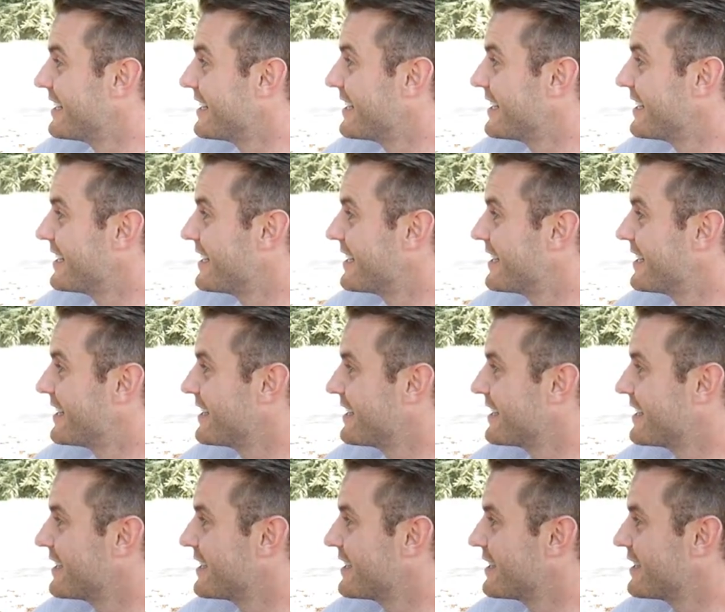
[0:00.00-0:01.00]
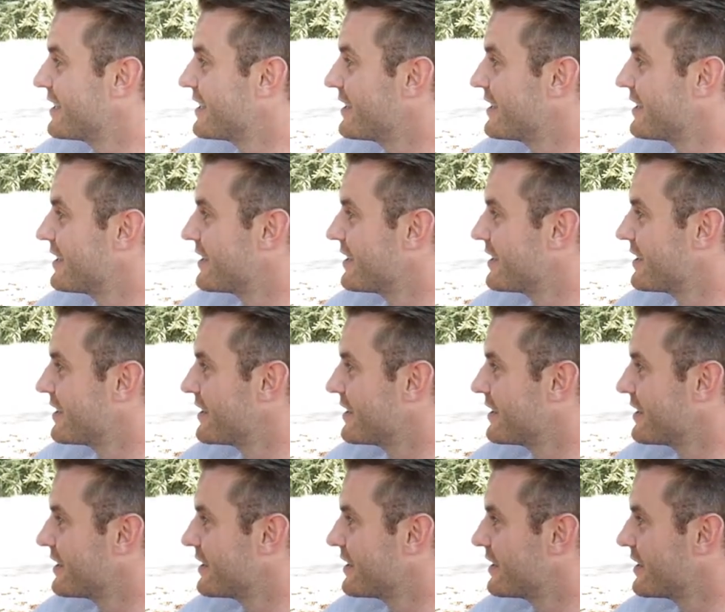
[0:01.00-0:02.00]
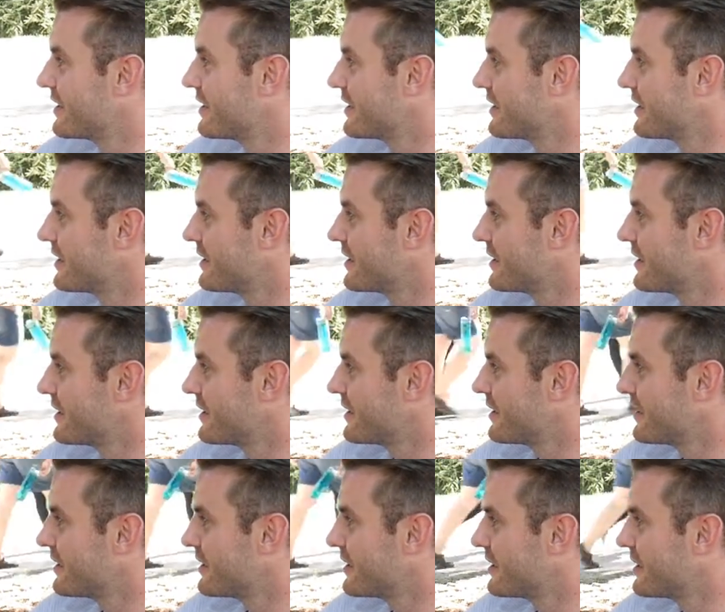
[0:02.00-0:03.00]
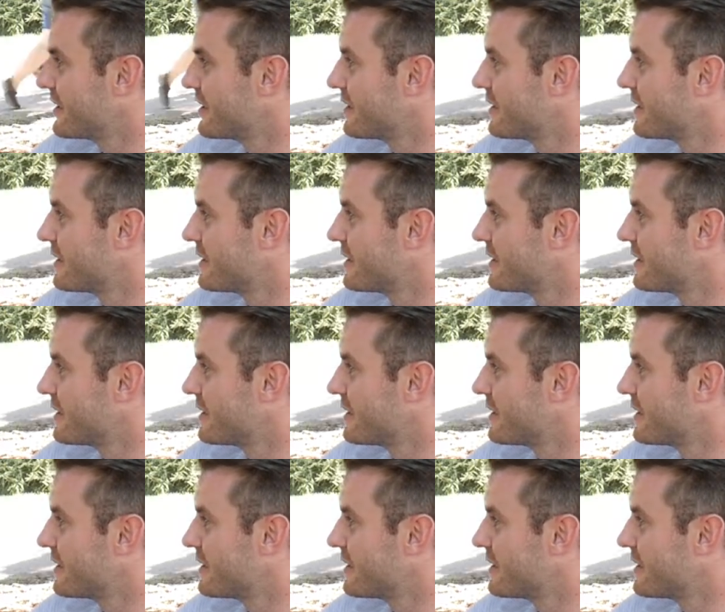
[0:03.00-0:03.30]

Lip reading: The person shown says nothing.